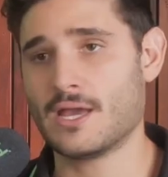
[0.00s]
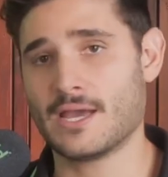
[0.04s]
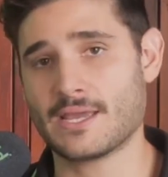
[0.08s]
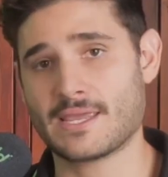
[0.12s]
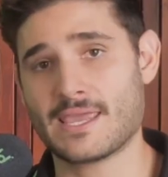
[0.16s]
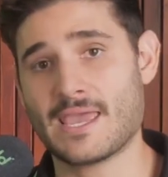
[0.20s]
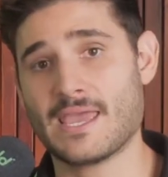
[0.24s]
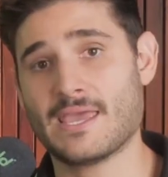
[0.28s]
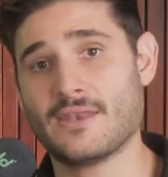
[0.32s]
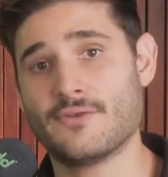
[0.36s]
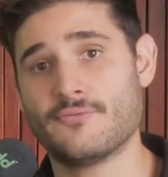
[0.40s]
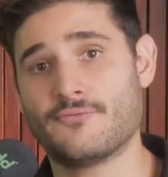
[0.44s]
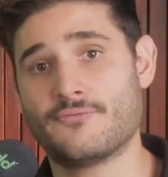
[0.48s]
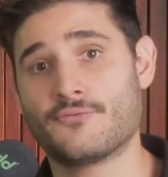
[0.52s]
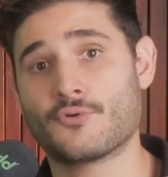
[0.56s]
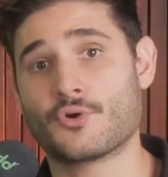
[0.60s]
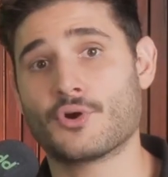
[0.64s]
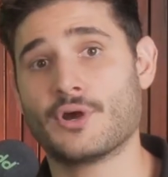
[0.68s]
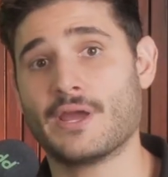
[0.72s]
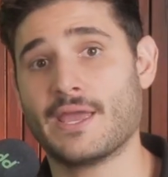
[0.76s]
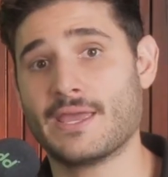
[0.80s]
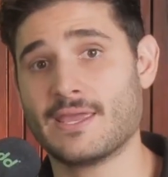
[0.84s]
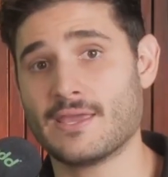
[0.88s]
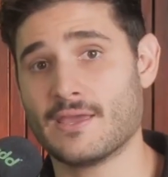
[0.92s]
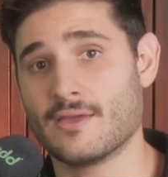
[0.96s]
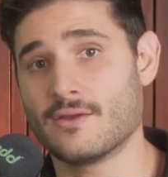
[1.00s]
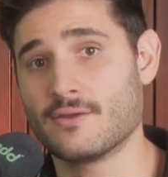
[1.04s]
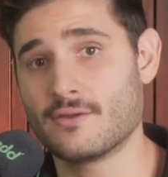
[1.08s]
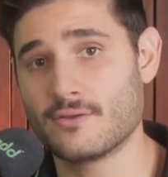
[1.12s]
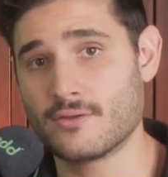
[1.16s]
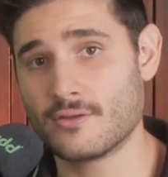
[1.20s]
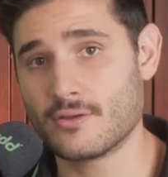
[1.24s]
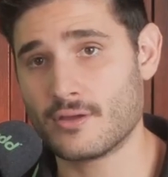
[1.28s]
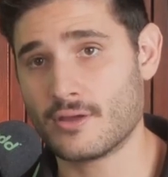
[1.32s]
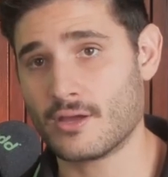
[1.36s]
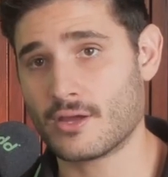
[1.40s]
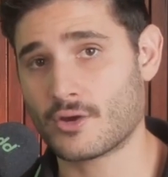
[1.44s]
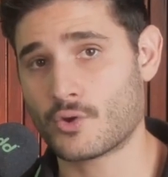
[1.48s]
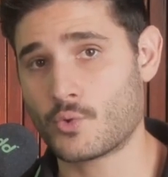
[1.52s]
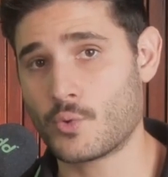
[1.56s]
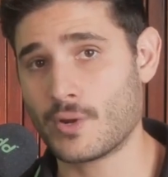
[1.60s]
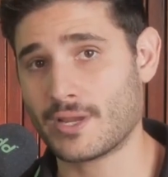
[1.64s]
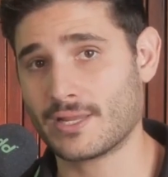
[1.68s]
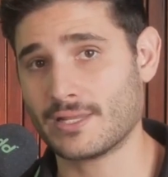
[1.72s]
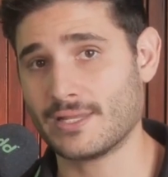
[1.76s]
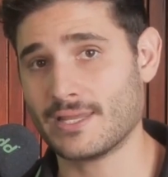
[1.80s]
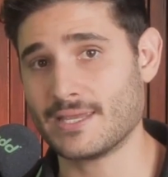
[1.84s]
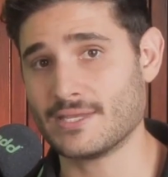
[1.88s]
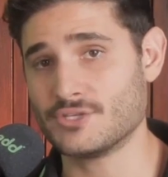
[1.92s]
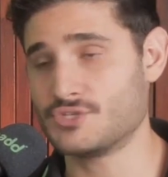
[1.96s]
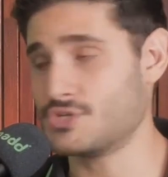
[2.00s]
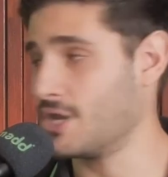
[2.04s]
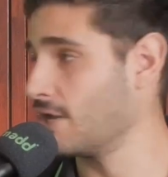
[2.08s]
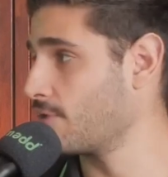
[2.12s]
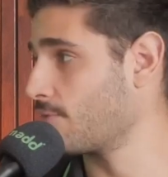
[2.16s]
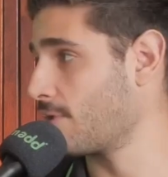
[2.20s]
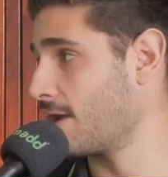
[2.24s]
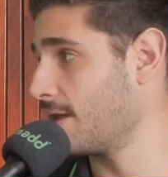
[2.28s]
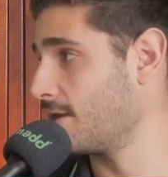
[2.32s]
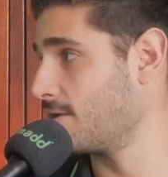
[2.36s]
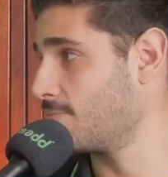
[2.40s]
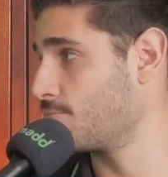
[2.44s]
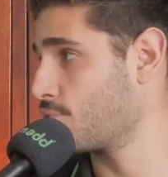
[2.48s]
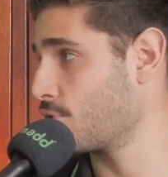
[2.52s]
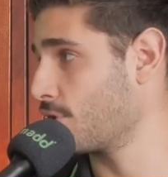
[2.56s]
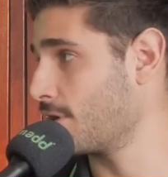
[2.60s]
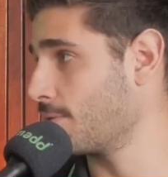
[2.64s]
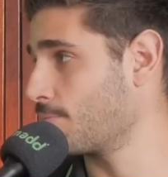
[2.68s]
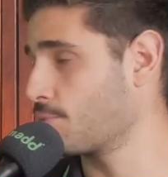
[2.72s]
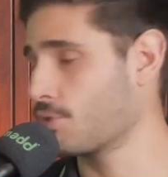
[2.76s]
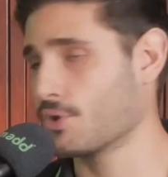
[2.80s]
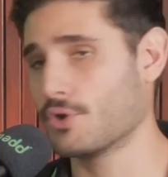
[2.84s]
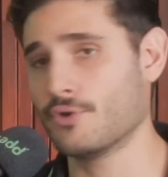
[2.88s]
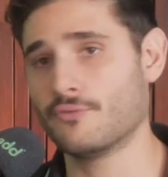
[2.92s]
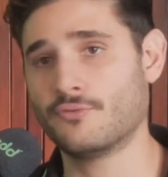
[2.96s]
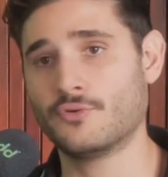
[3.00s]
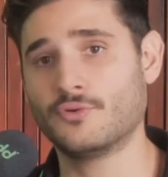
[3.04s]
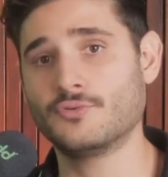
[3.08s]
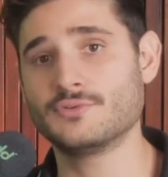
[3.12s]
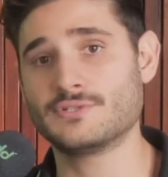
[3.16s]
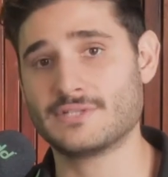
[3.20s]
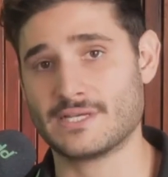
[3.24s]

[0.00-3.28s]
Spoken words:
Again, for a quickly generated pre-approval,